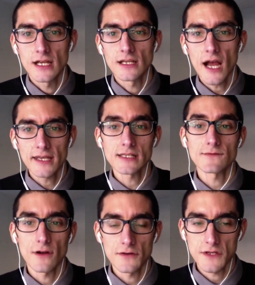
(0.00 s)
Yaquis
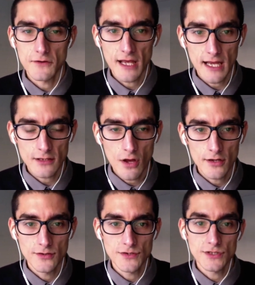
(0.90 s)
of Arizona had
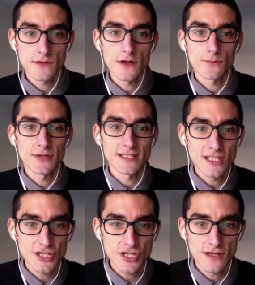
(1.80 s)
long understood their
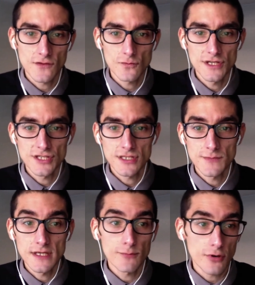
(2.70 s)
position in the region to
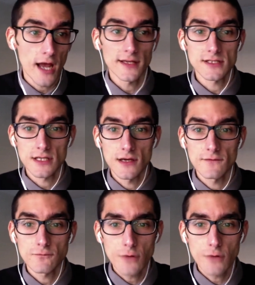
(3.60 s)
be a product of